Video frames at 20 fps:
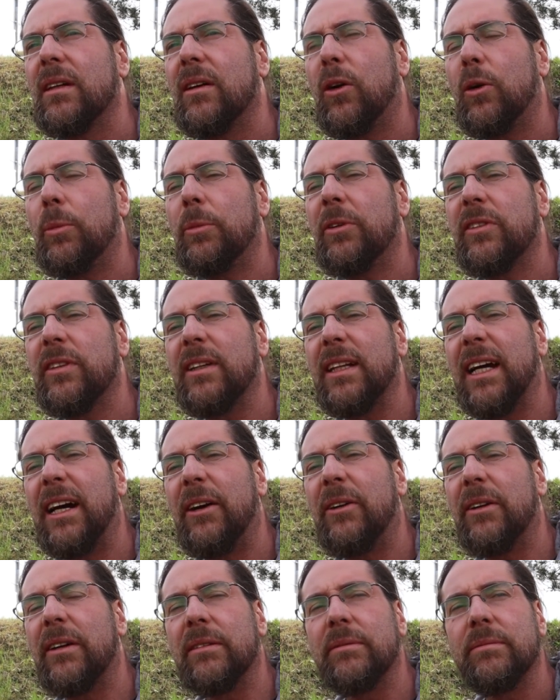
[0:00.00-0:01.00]
Almost an
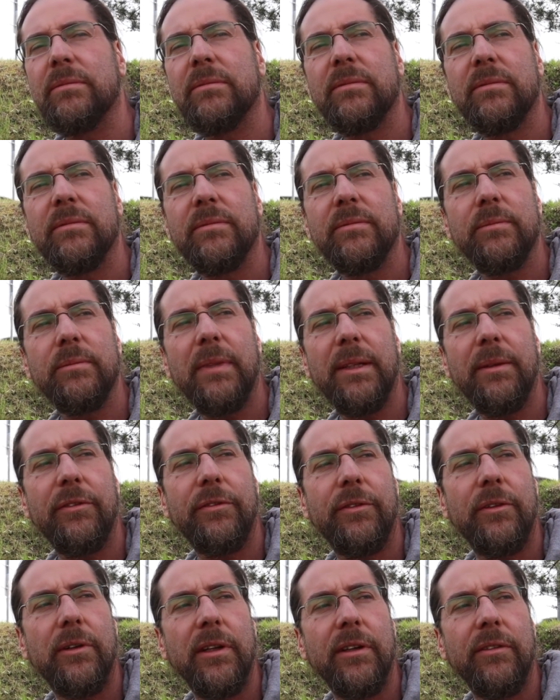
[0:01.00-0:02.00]
hour, maybe
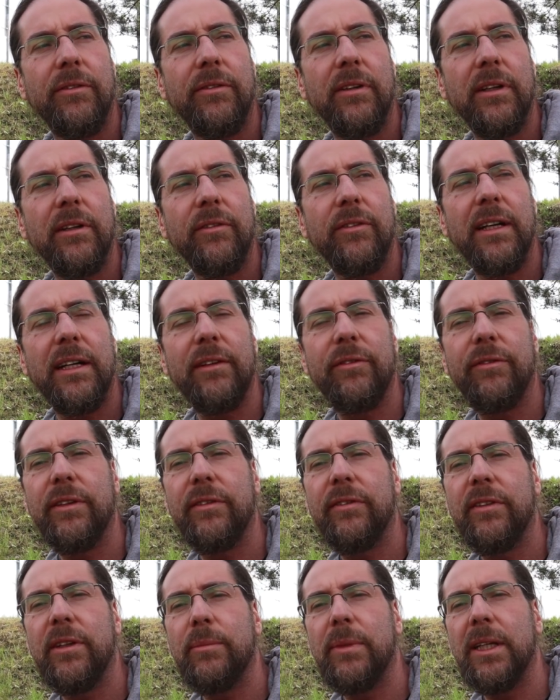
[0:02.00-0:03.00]
40, 45,
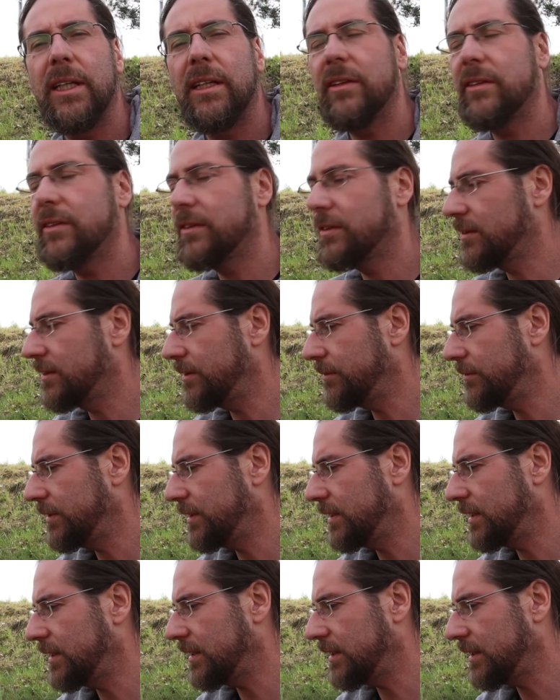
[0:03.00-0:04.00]
50 minutes,
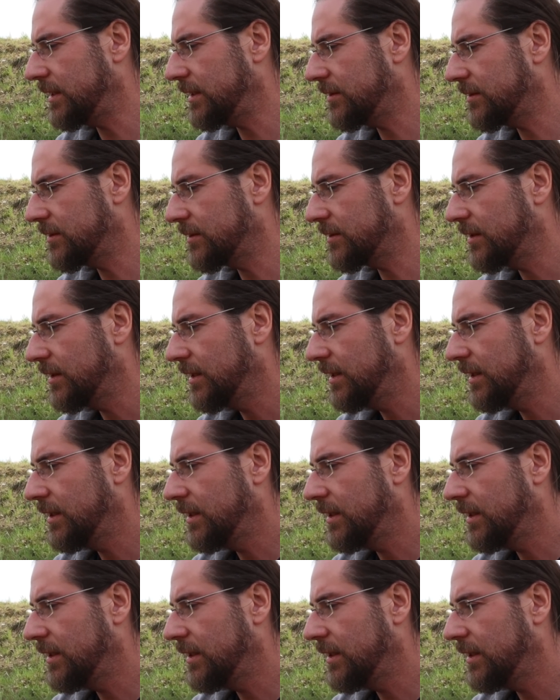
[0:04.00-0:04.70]
something like this.